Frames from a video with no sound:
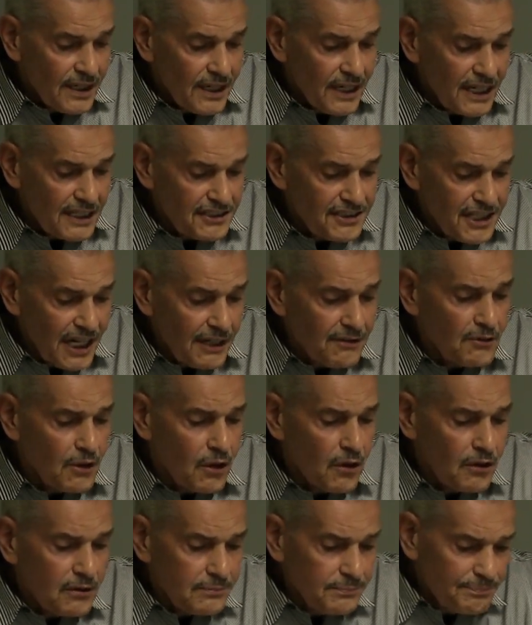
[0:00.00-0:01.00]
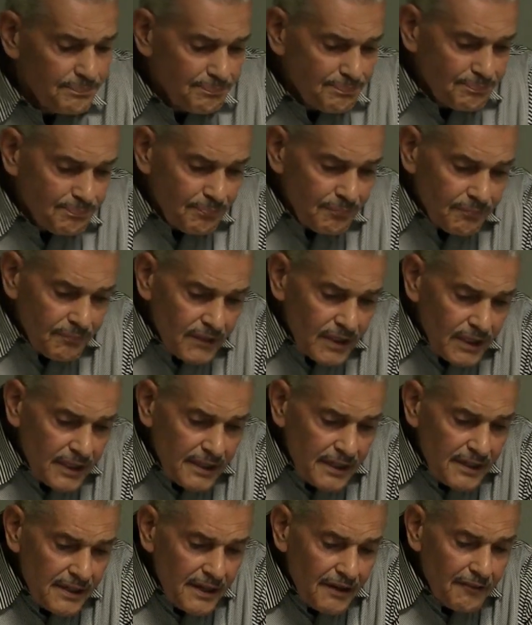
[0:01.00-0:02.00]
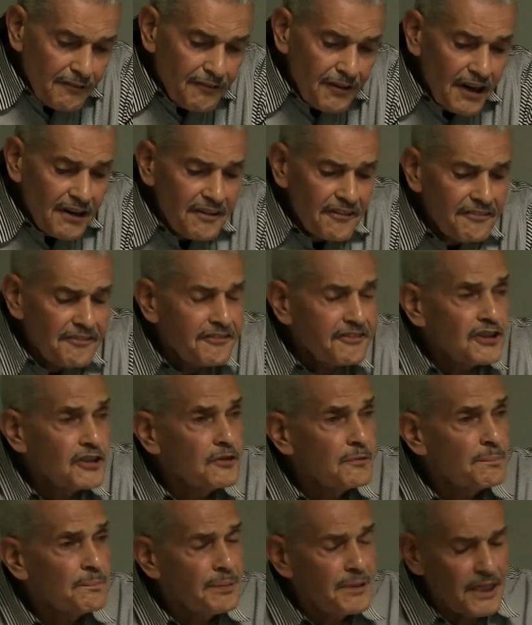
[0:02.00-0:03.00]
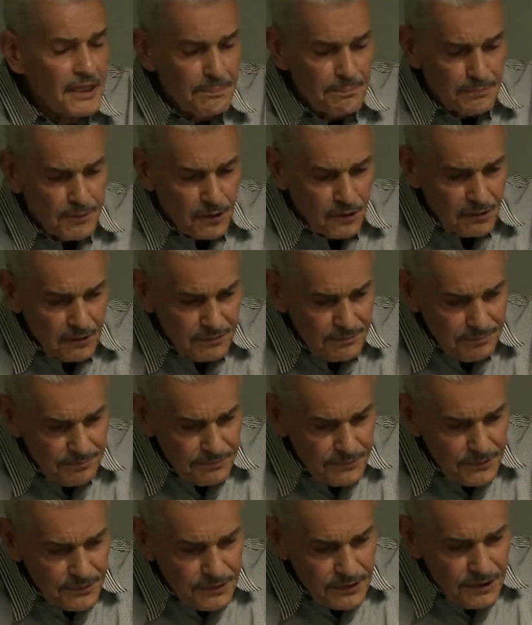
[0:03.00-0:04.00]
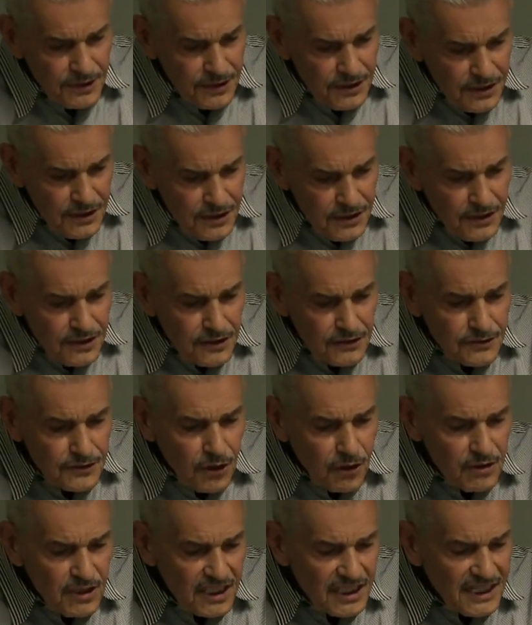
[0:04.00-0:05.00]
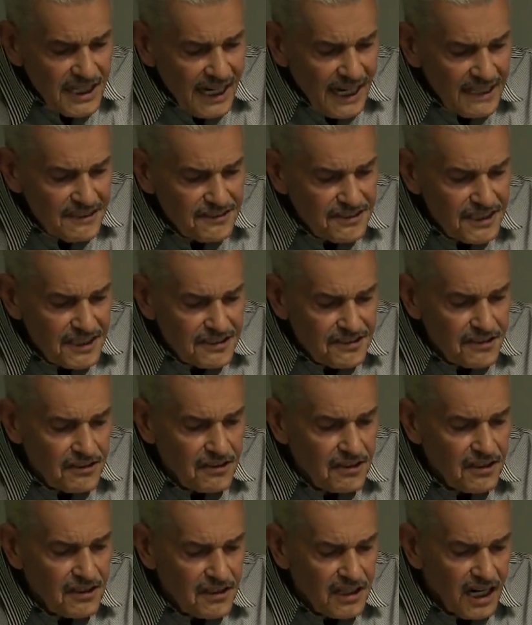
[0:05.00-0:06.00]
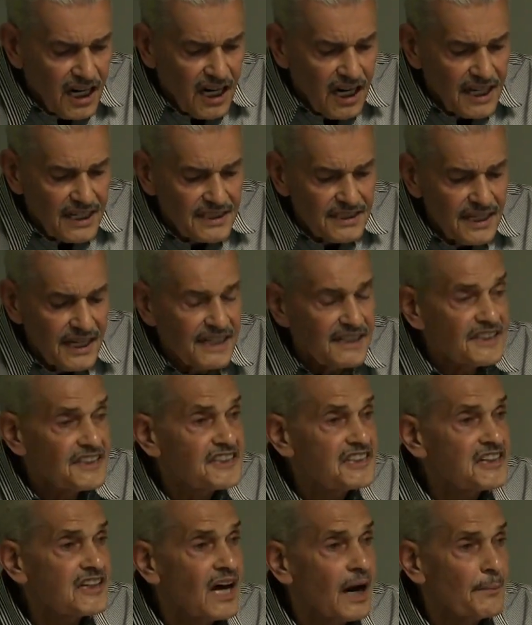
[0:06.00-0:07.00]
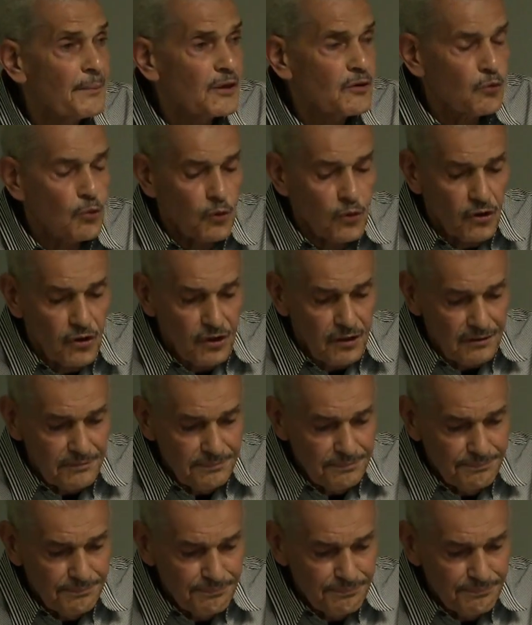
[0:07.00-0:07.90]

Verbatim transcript: In general, very few people know the contents of the Quran in the Islamic world.